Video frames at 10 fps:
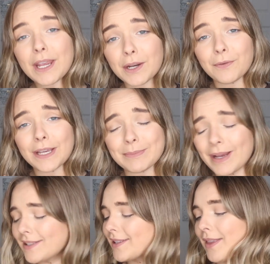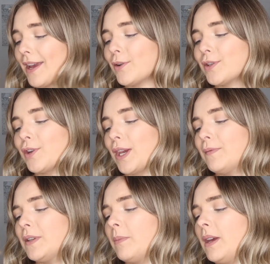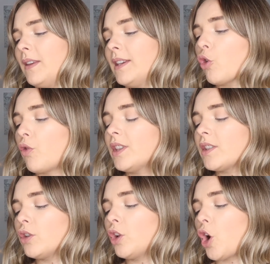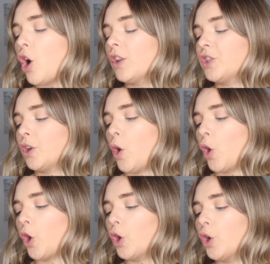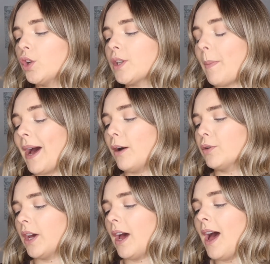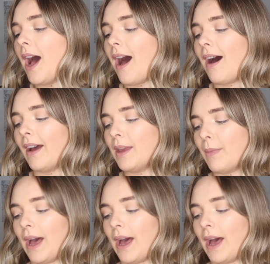Speaking of face masks, they also gifted me these Crystal Collagen Gold Powder Eye